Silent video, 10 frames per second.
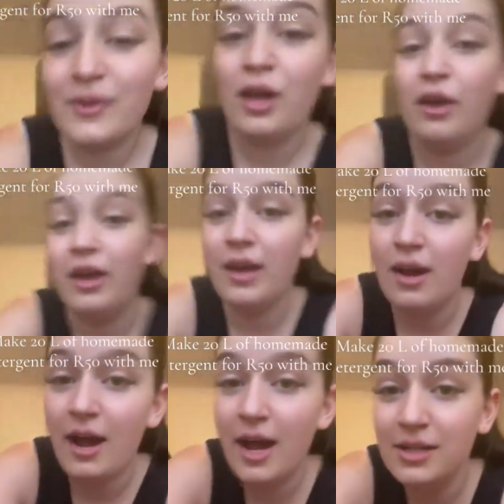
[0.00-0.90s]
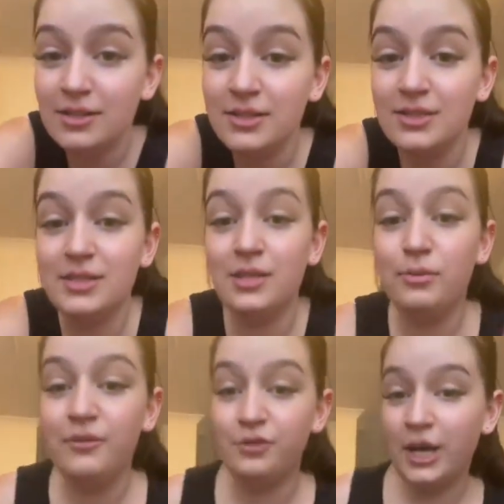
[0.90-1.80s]
Okay, now as you can see,
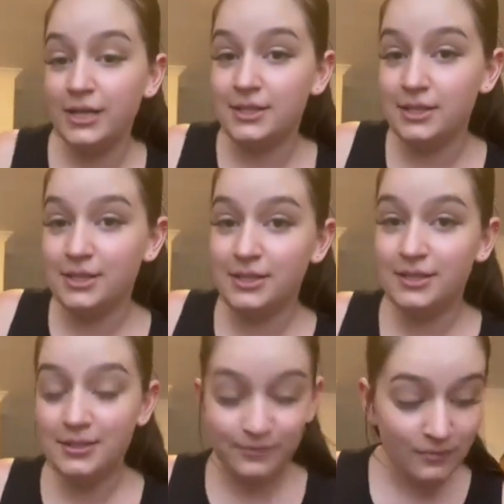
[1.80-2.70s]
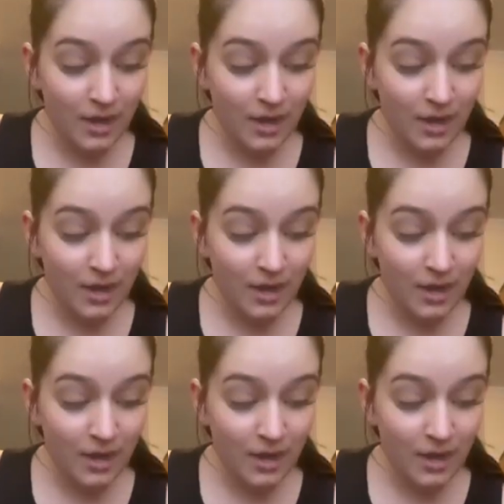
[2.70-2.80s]
we've grated this.